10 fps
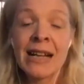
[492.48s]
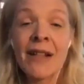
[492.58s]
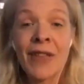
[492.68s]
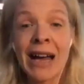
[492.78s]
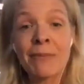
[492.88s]

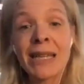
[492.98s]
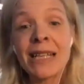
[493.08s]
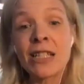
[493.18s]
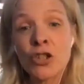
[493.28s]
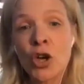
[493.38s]
that
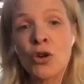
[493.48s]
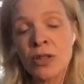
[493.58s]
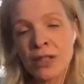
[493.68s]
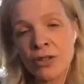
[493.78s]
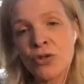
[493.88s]
means
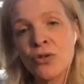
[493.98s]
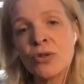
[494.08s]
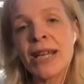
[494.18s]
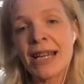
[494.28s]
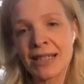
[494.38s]
those that do
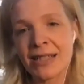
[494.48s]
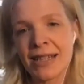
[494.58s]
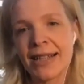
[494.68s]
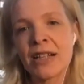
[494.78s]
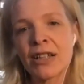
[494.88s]
get
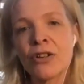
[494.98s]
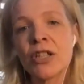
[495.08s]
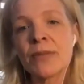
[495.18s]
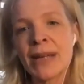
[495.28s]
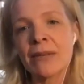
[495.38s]
sick are going
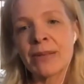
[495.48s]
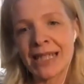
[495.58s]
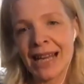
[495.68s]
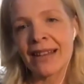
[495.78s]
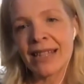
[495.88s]
to be able to
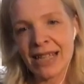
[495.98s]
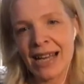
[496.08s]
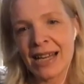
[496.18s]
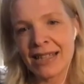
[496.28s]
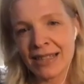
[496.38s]
get the
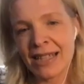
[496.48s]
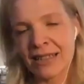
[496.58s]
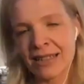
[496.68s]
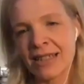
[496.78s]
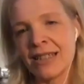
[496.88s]
care that they
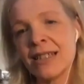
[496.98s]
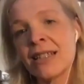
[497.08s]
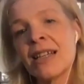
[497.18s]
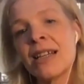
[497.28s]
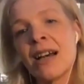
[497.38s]
need
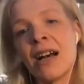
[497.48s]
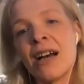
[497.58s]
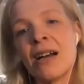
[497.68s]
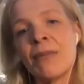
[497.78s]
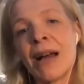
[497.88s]

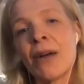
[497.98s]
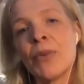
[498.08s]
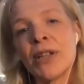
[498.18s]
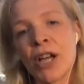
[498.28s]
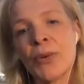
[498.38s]
um, and
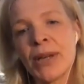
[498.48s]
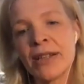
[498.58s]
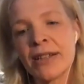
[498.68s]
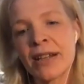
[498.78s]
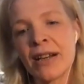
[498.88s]
we're
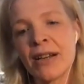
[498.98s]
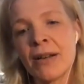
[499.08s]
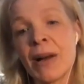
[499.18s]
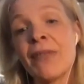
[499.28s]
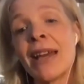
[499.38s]
going
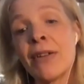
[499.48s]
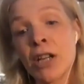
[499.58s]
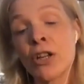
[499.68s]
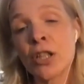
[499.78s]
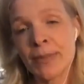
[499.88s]
um, and they are
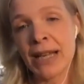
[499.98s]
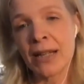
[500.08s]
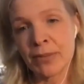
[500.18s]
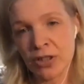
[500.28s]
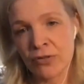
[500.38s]
going to be
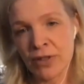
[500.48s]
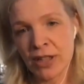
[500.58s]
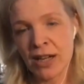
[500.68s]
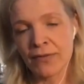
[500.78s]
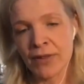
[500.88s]
able to
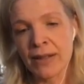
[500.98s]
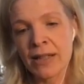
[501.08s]
recover.